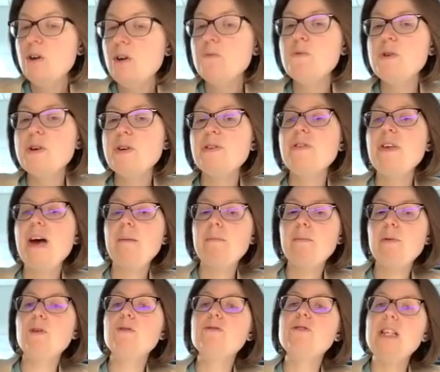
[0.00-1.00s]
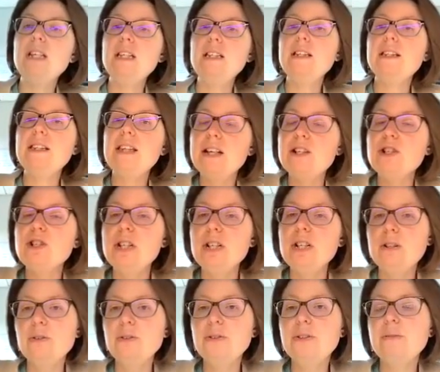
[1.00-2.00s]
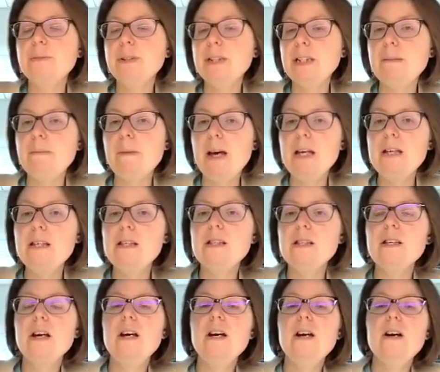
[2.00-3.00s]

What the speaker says: with that protein that gene ultimately makes.